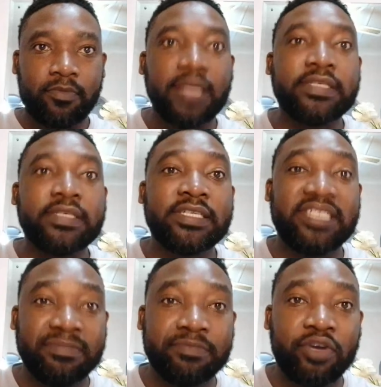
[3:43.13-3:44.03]
It's a team
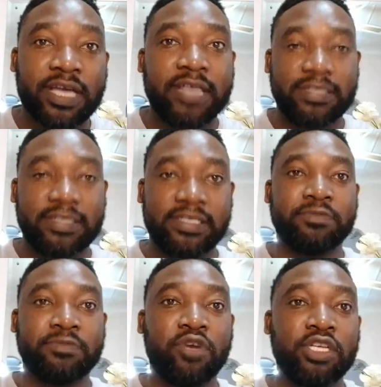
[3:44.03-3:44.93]
sport, guys. It's a team
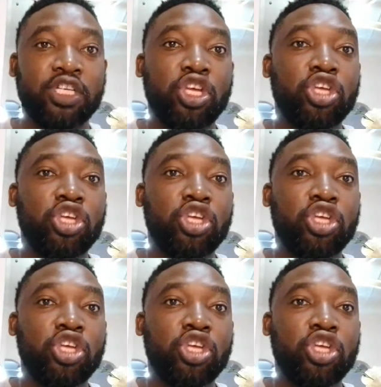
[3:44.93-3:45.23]
sport.